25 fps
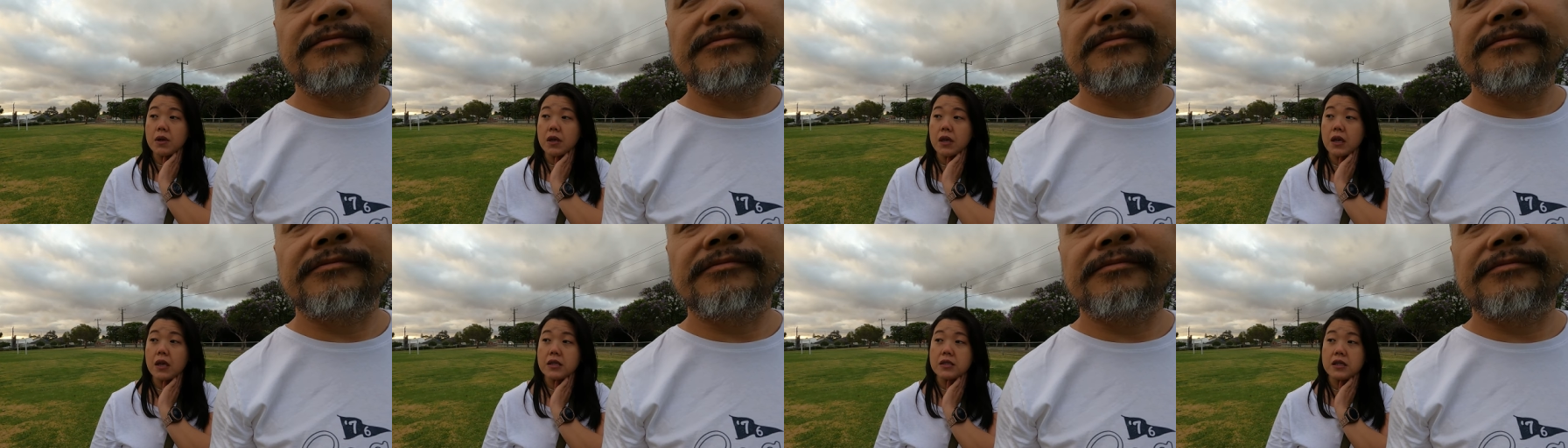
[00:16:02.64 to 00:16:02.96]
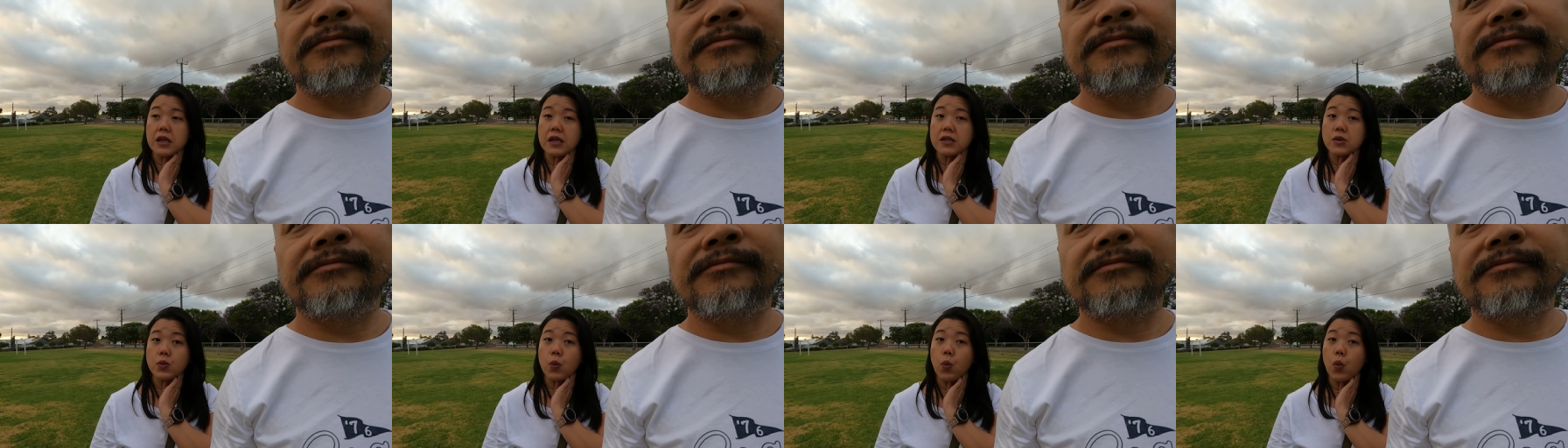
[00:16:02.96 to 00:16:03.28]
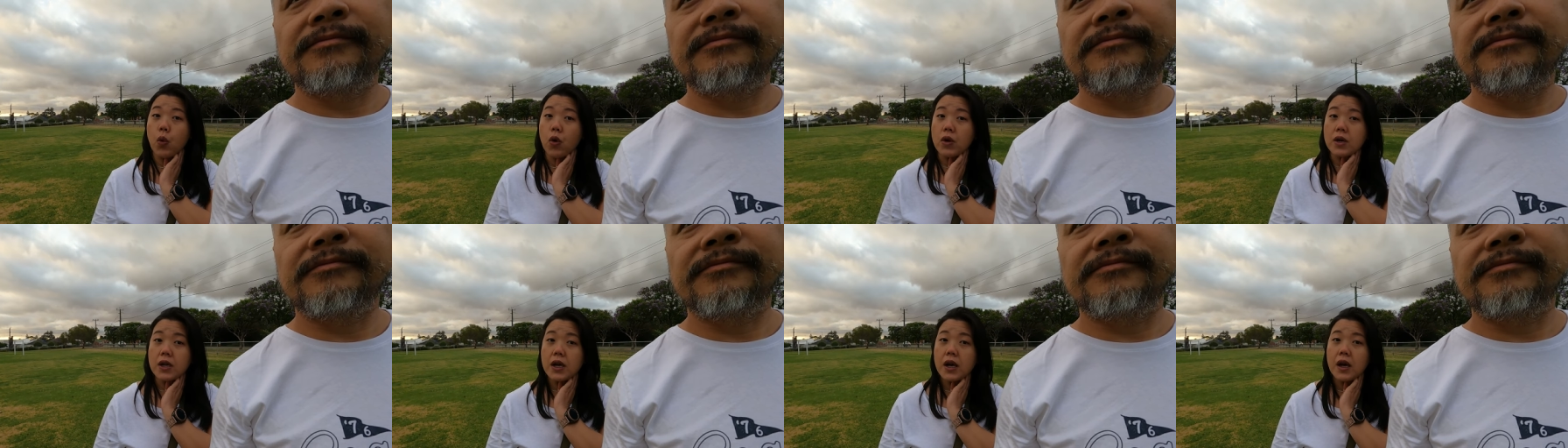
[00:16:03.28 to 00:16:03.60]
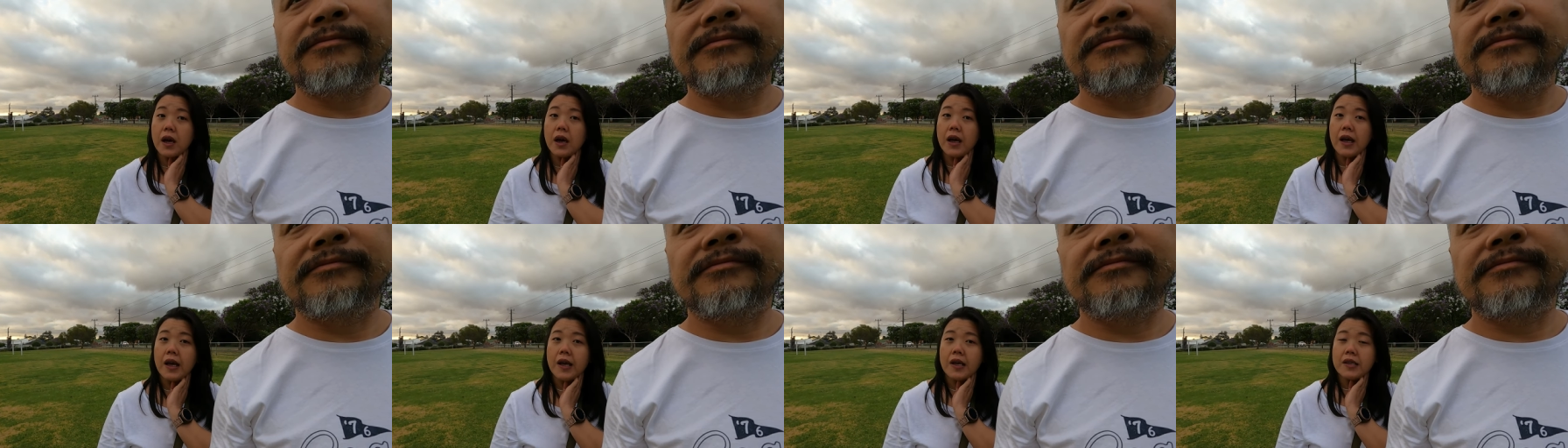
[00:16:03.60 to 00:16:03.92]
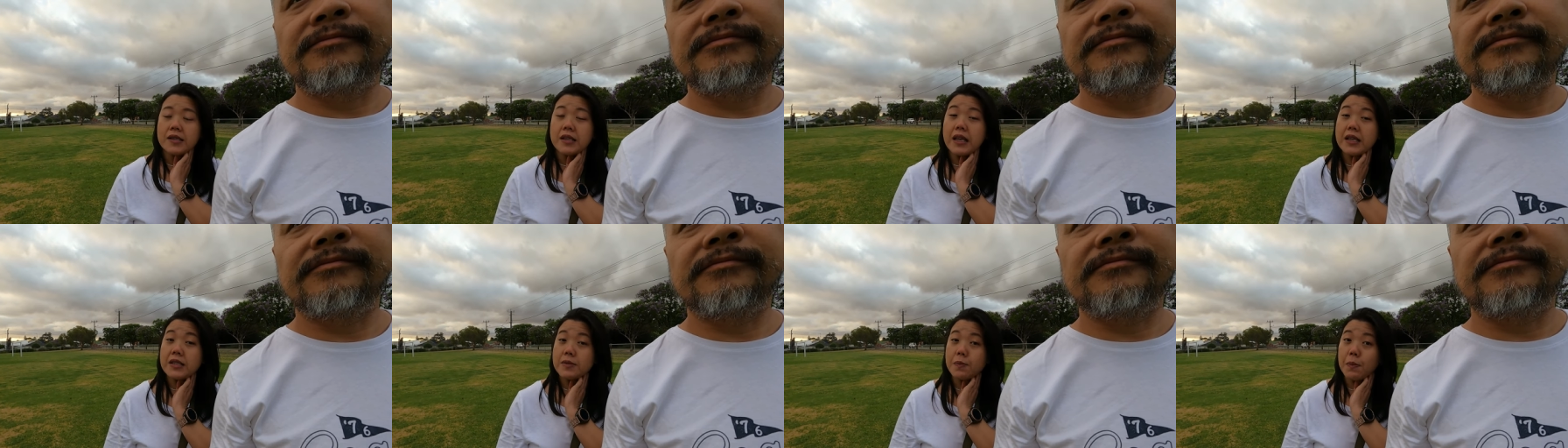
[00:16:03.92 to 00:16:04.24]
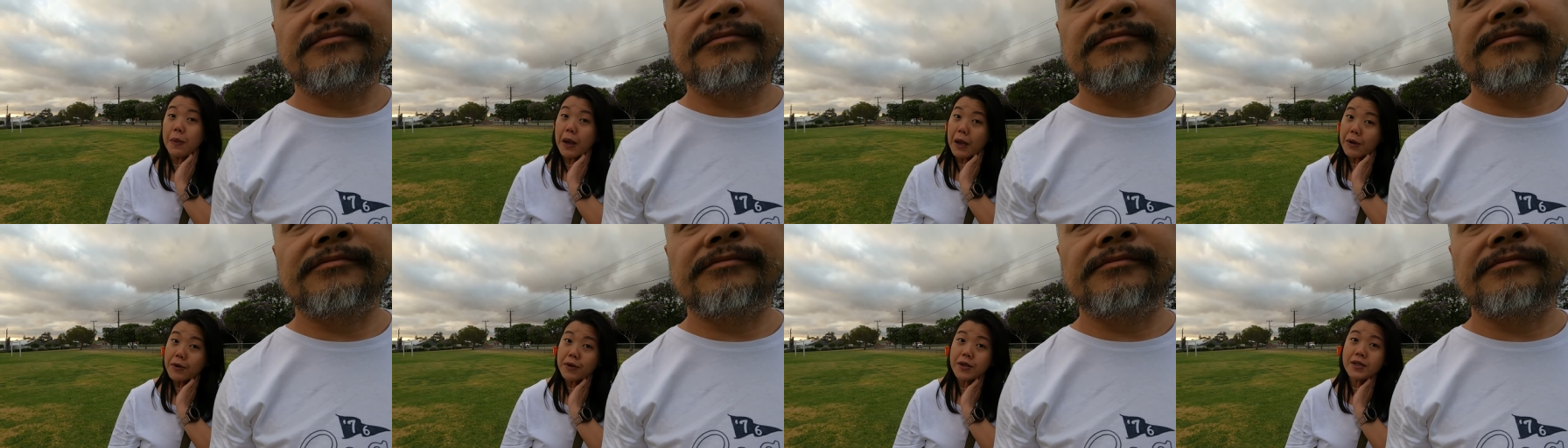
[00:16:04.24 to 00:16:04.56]
because there's water, there's
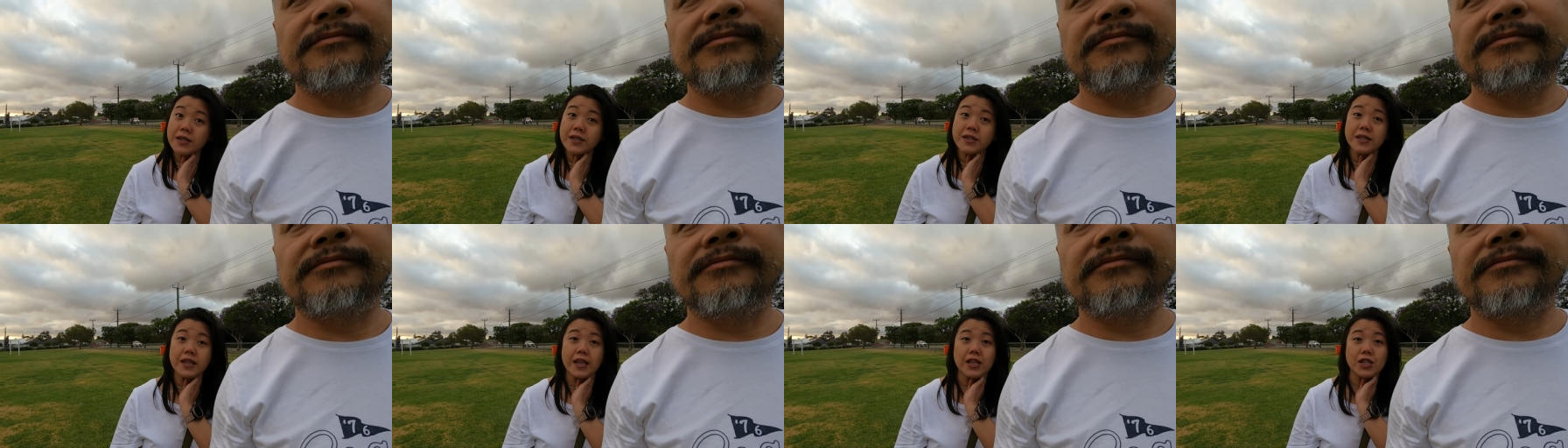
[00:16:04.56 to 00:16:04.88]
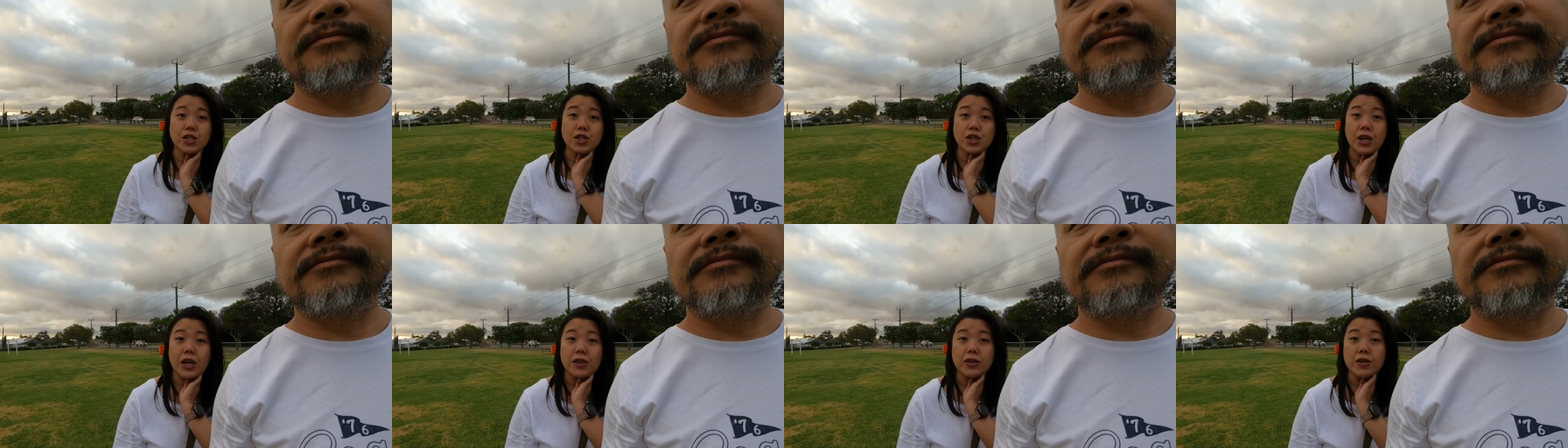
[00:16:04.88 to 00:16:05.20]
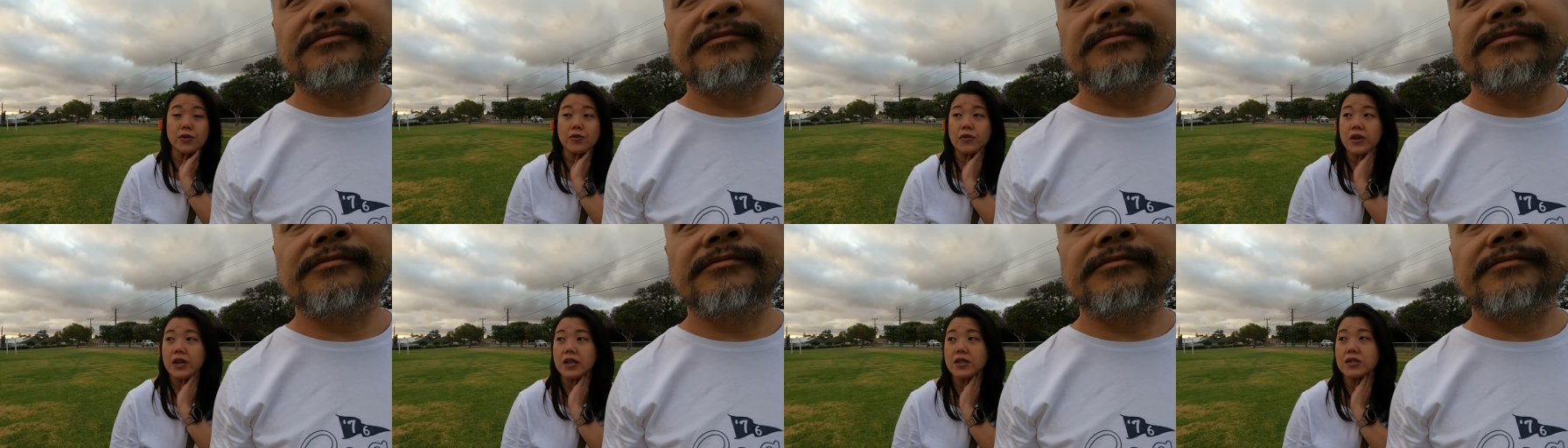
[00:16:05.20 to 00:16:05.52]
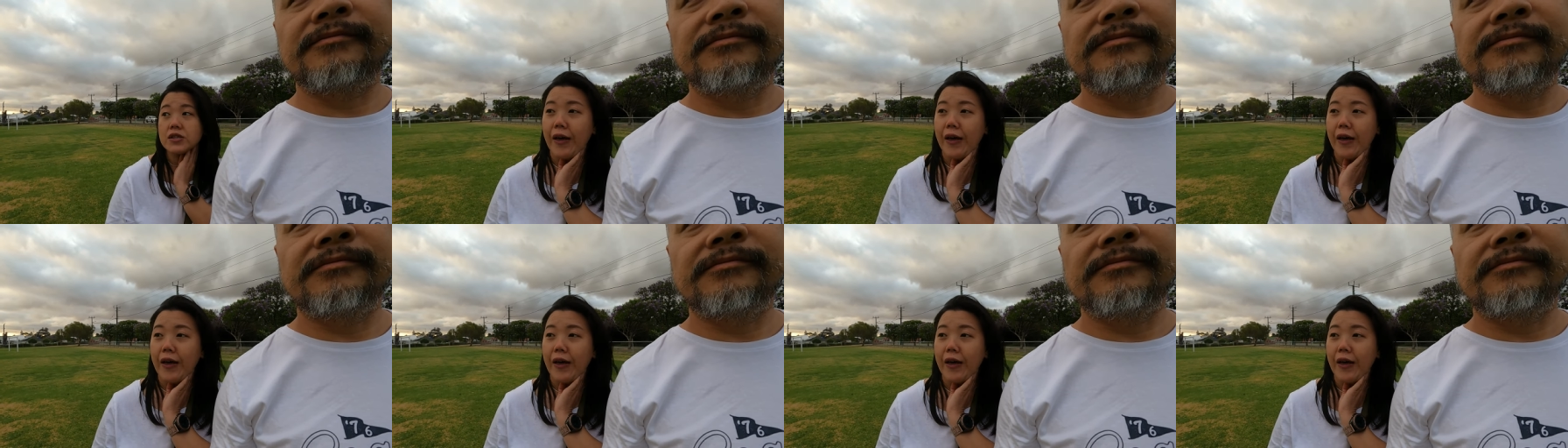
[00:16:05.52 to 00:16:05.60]
marrons in January.